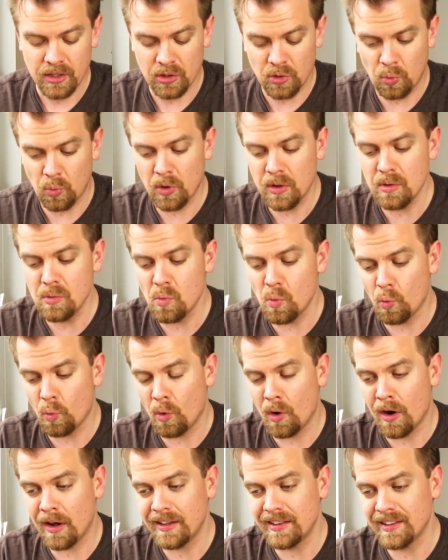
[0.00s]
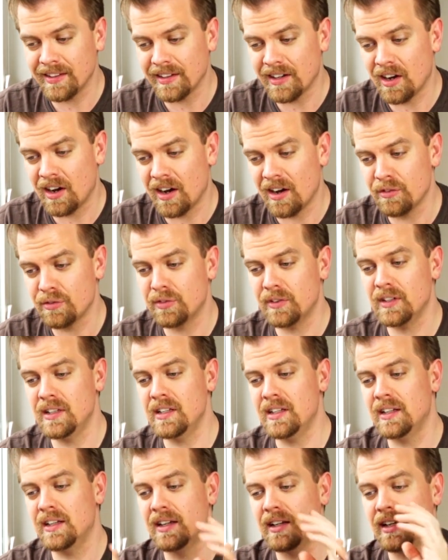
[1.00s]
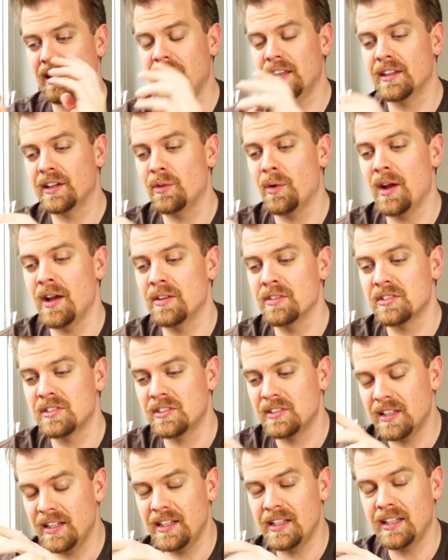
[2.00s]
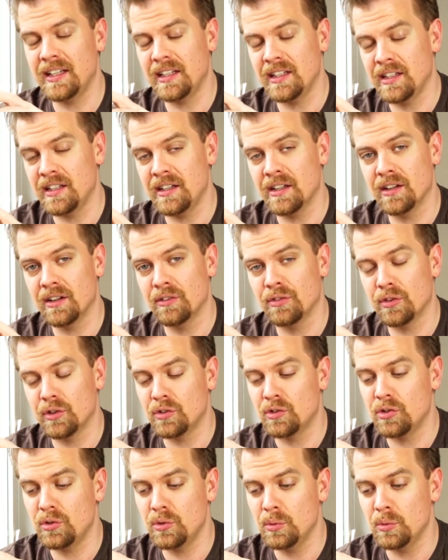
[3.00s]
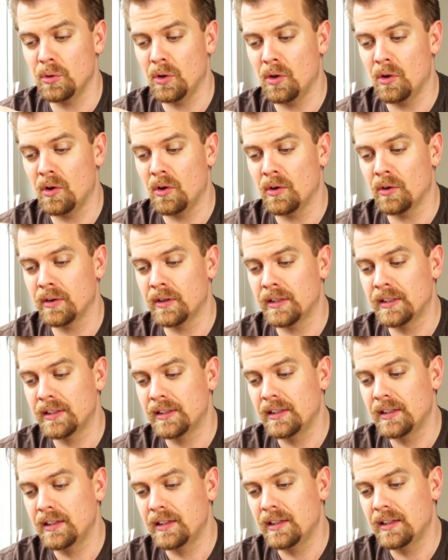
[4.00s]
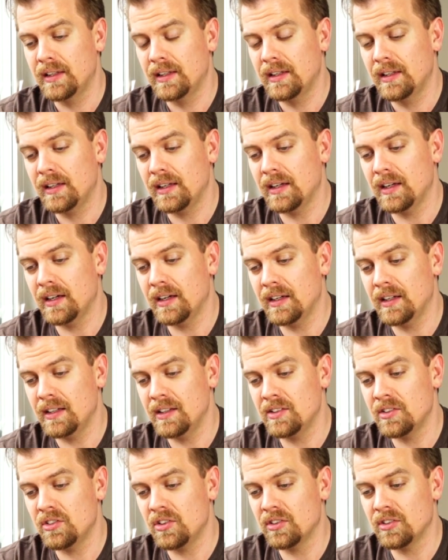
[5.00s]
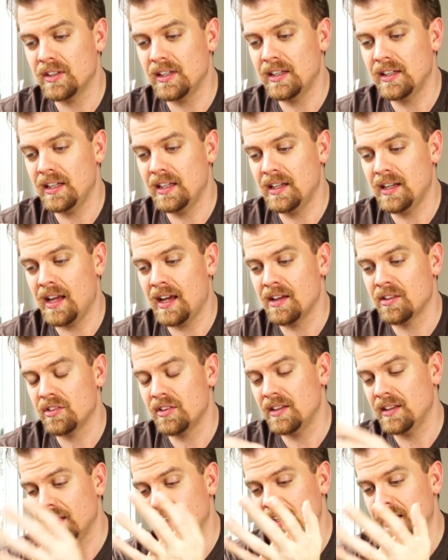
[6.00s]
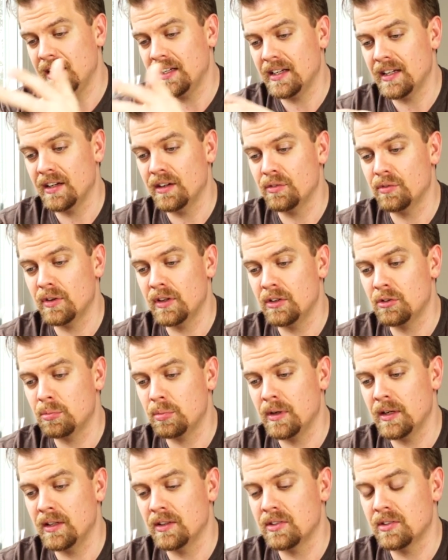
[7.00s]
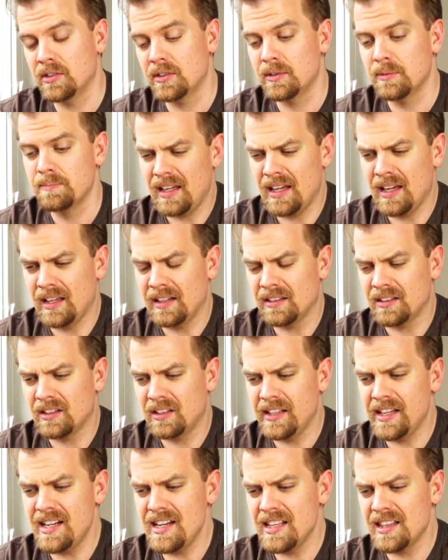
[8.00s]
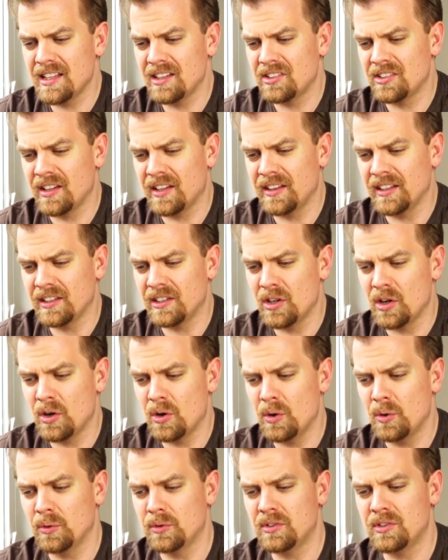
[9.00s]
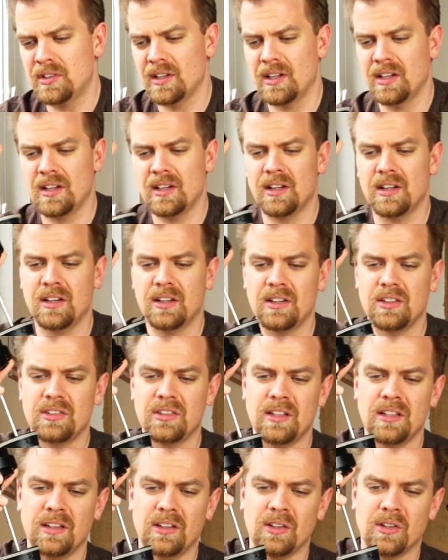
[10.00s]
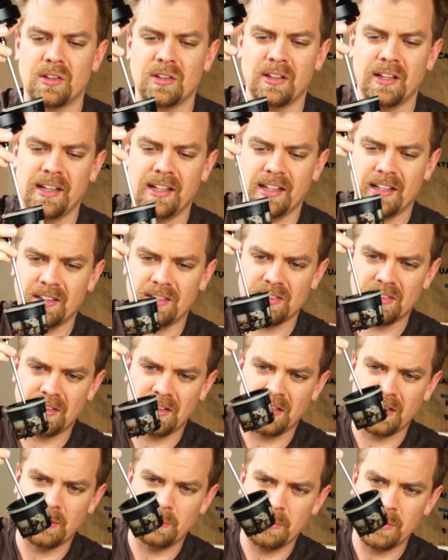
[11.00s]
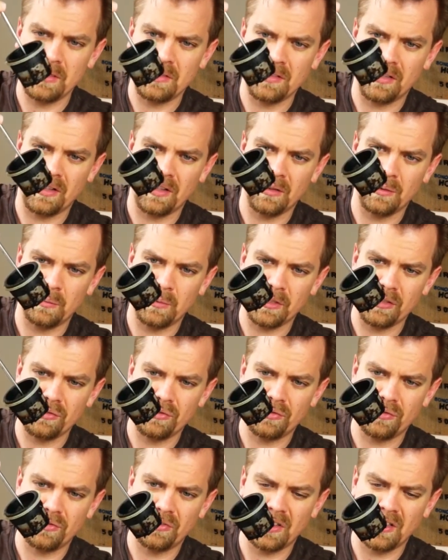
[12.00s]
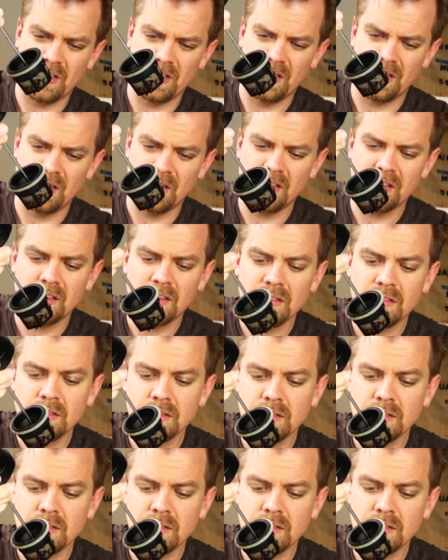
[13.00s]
You wouldn't want the coffee and the grounds sitting in here for too long. It's just gonna get nasty like any kind of French press. And cleaning this on the go doesn't look like it's gonna be terribly fun.